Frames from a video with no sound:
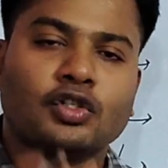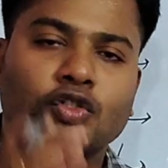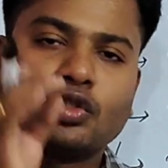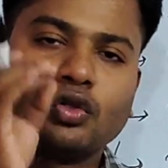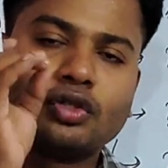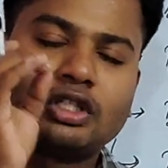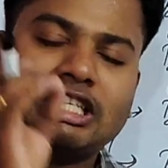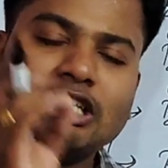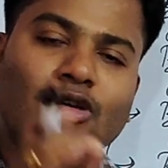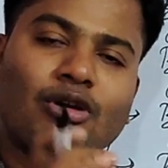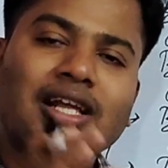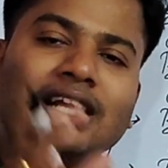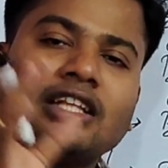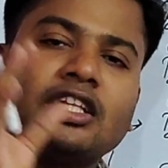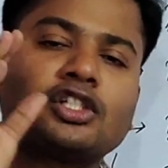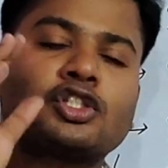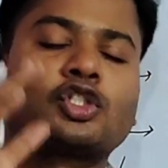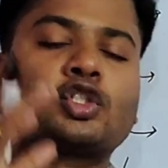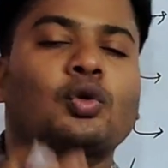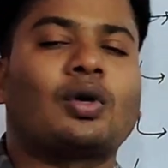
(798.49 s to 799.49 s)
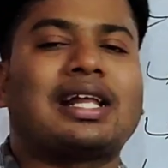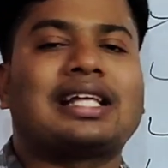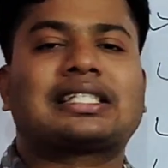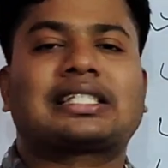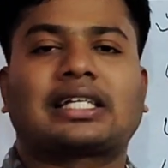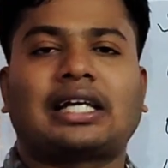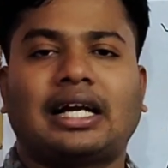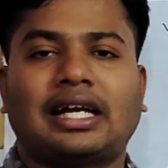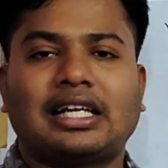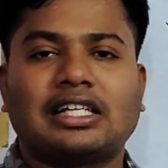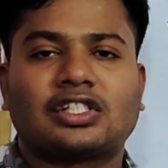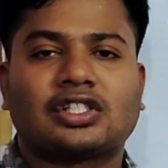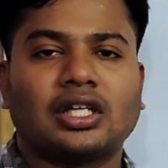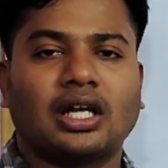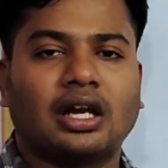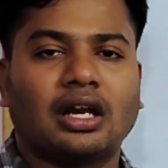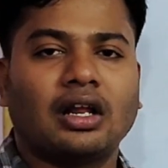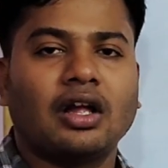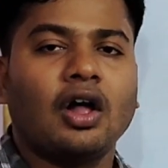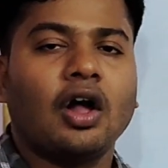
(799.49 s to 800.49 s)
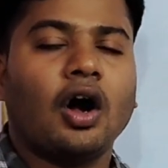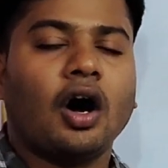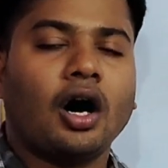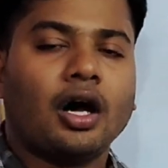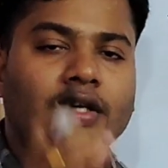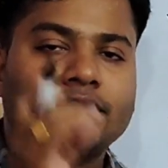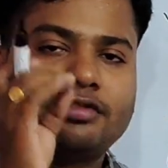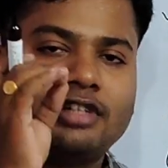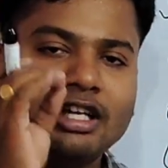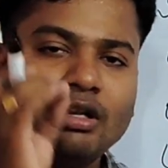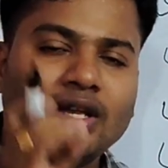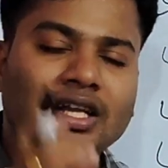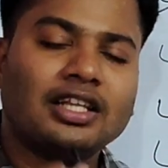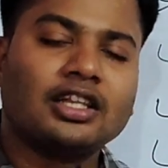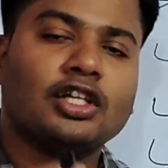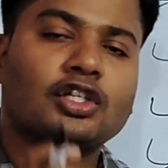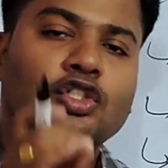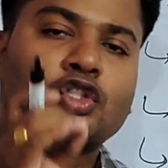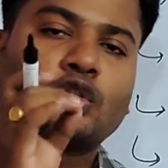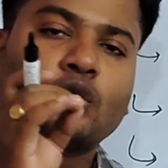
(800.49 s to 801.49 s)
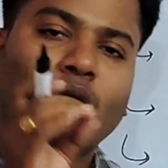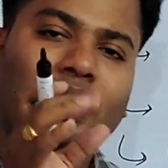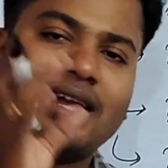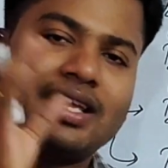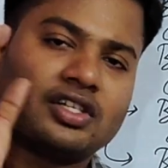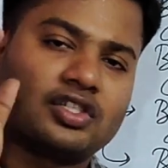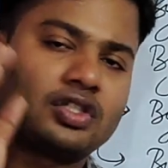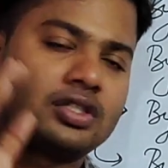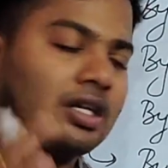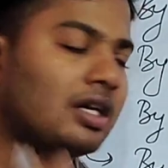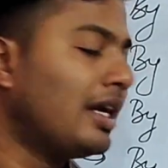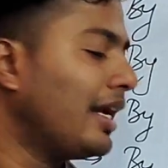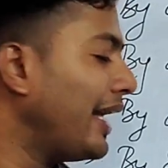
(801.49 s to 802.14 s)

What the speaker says: so during the storage condition, or during the storage,